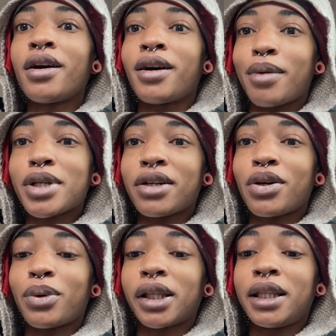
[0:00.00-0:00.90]
I'm trying to go
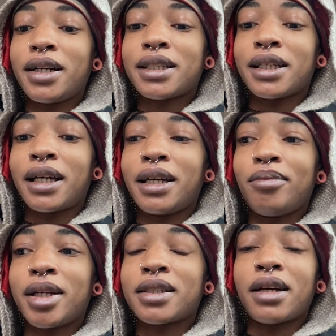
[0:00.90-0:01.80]
work there tonight
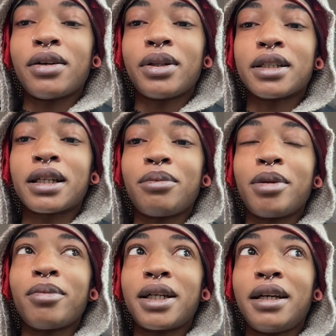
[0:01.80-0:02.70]
because I know there's gonna be
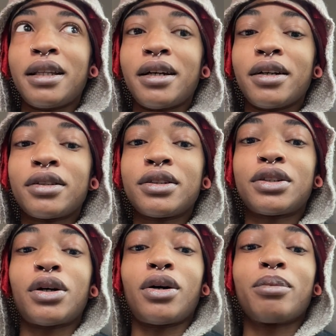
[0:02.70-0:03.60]
money there.
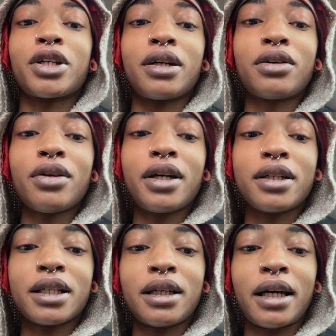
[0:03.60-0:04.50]
So I'm trying to go there
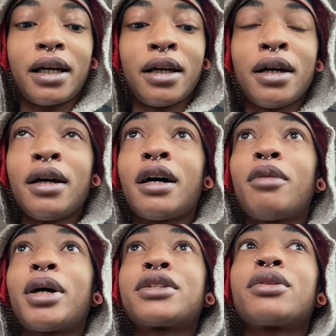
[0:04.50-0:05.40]
tonight. I'm
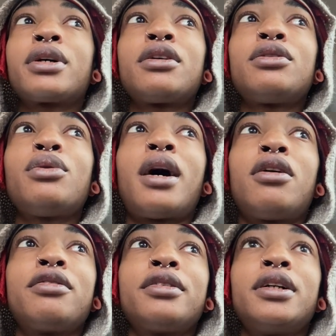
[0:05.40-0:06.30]
about to go get a new
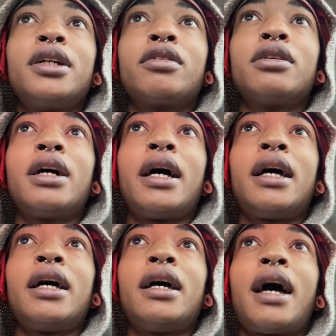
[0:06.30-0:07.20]
outfit
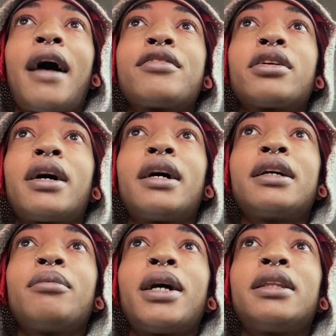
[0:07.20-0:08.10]
and after I
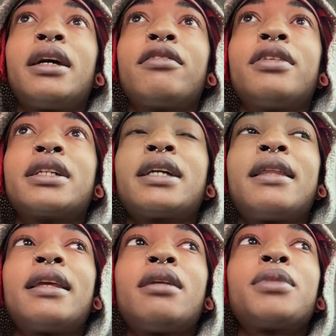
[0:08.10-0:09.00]
get my thing fixed,
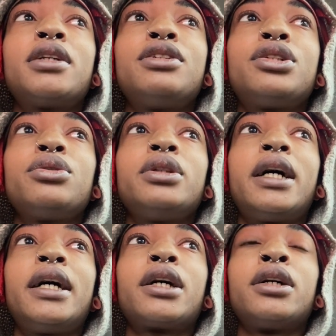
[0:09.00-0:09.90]
and then I'm gonna do
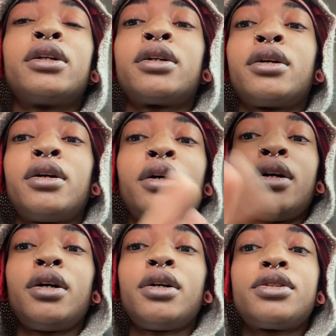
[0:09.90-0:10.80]
like
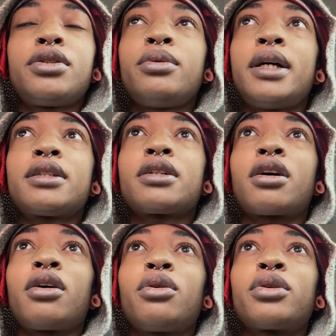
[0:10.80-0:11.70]
two
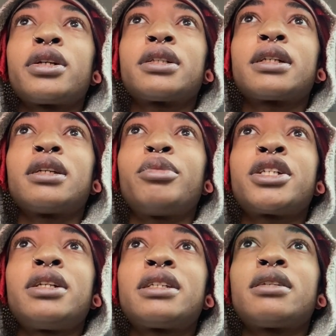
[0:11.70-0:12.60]
Instacart orders because a
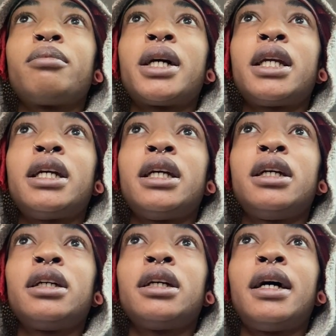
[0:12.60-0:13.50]
bitch needs some money.
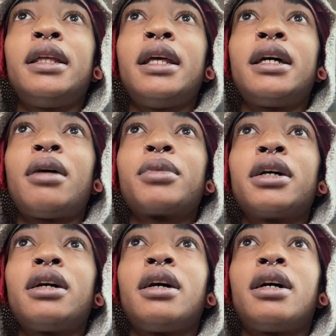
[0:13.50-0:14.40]
And then I'm
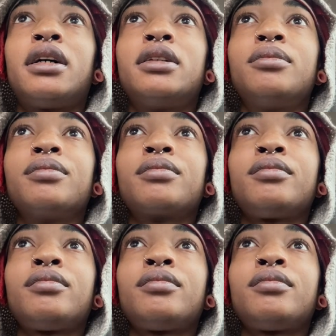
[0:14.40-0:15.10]
gonna um